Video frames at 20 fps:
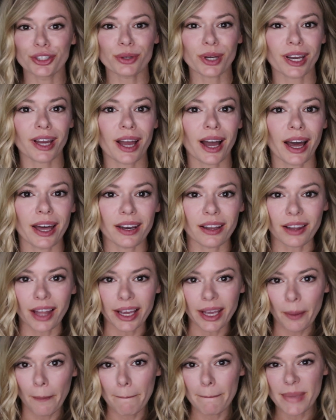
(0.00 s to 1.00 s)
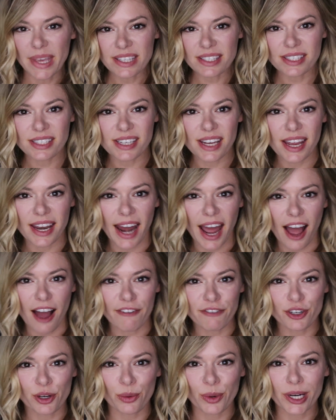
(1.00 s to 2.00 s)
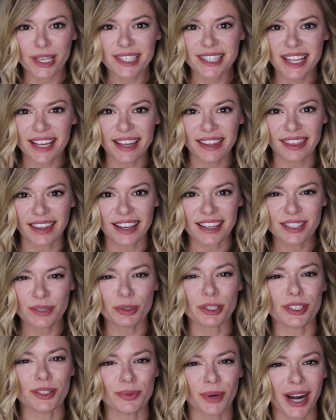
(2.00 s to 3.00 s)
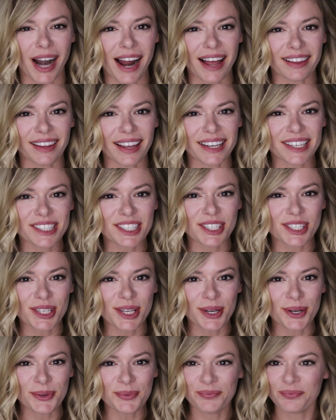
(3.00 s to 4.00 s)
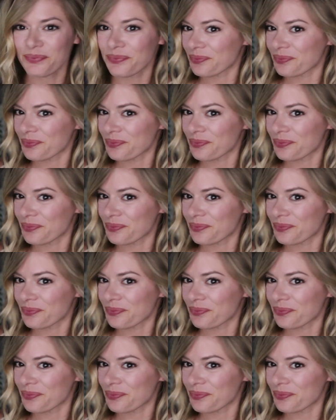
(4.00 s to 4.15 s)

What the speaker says: You can kind of like mist it afterwards like this, which is what I like to do.